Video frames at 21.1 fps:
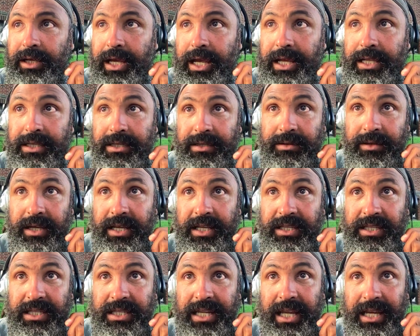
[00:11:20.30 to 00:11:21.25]

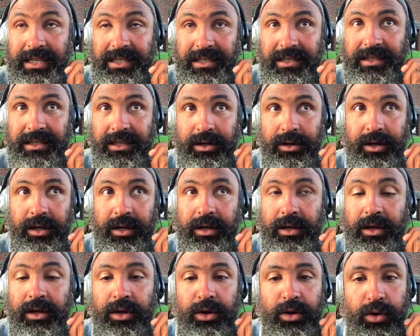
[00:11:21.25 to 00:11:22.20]
It's necessary.
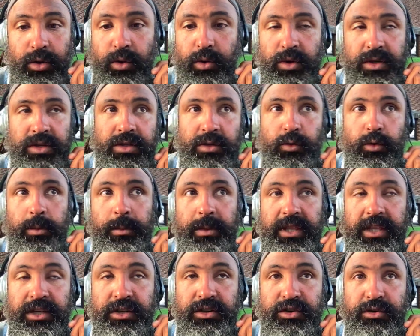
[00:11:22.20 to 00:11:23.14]
Who is the woman
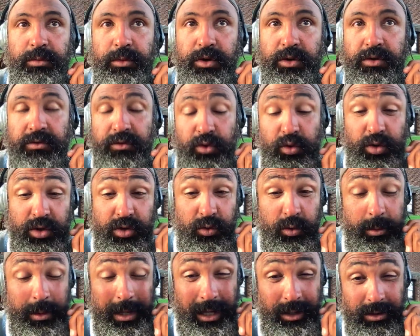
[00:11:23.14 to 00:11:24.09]
that you most, who is the
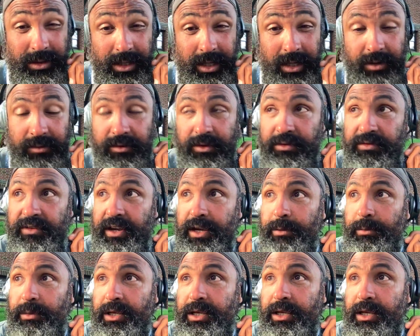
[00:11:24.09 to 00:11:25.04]
woman outside of your
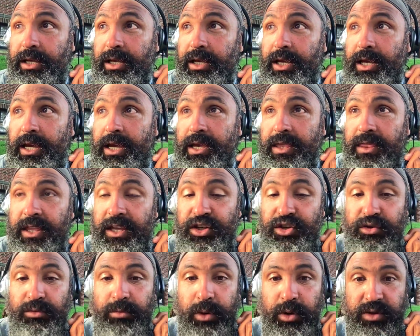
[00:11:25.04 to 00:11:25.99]
family
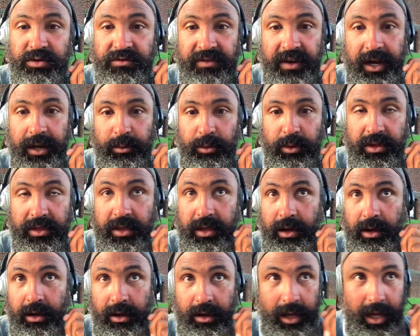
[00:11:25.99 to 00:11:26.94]
that you most vibe with
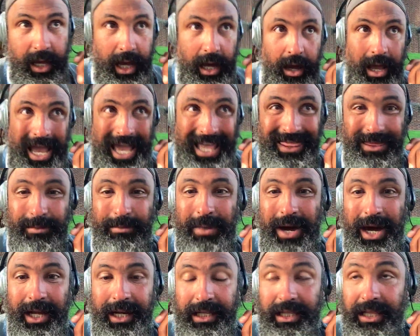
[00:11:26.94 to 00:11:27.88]
at the
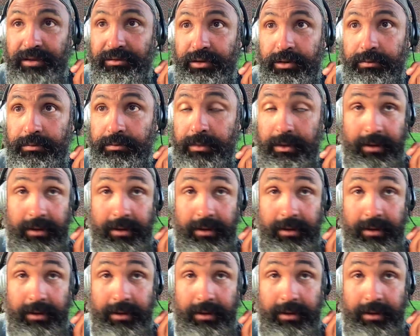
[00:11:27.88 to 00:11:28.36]
body level?